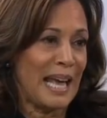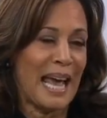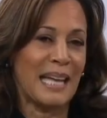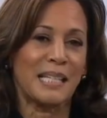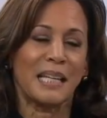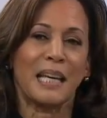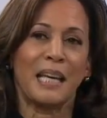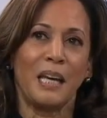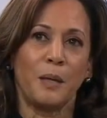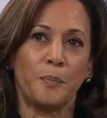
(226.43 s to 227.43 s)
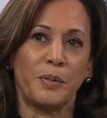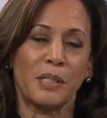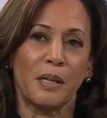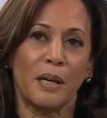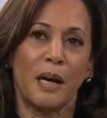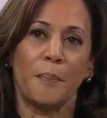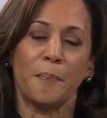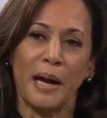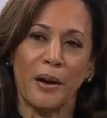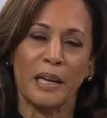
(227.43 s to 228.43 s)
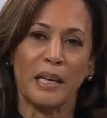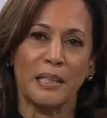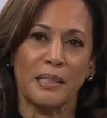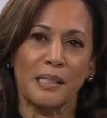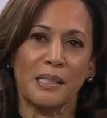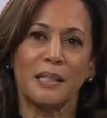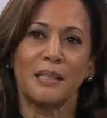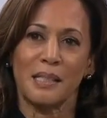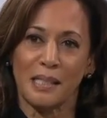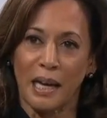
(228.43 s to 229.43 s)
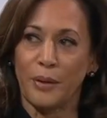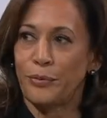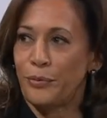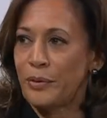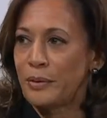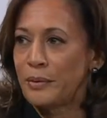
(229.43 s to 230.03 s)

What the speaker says: and it keeps Americans safe.